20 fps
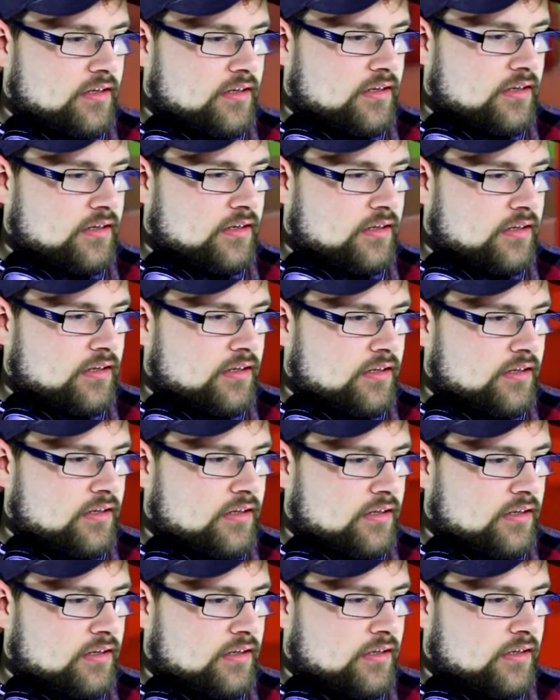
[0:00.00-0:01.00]

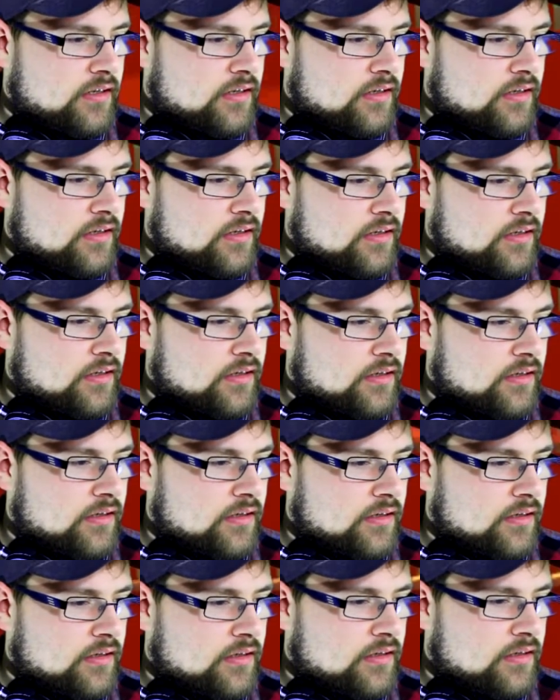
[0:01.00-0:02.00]

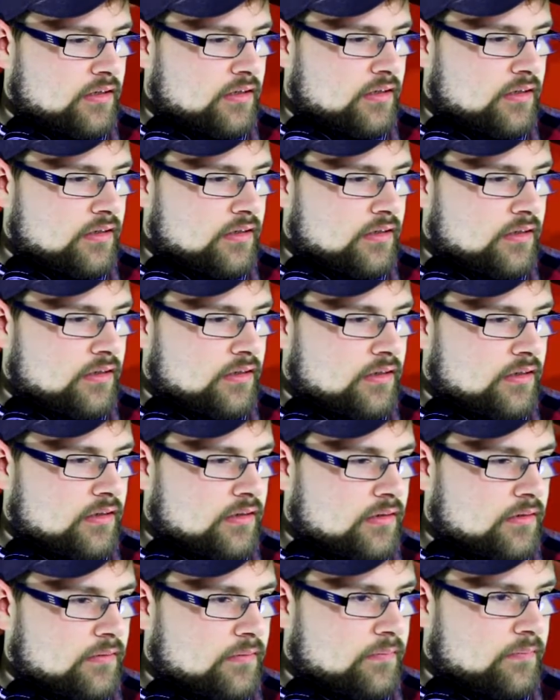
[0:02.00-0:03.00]

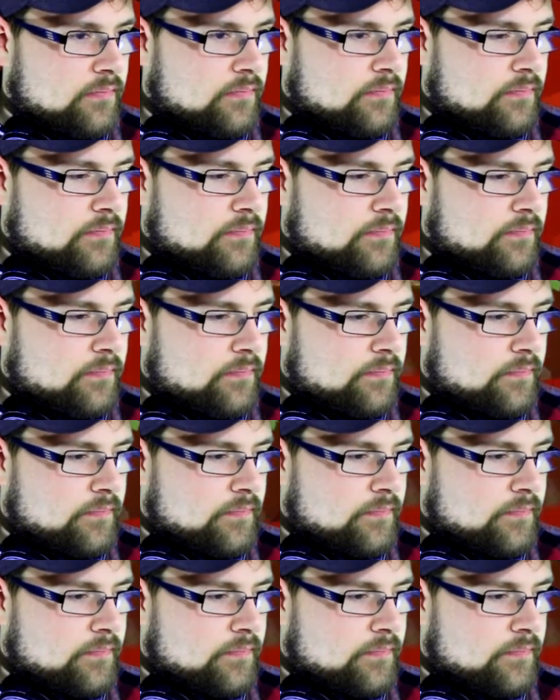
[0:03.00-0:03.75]
(silence)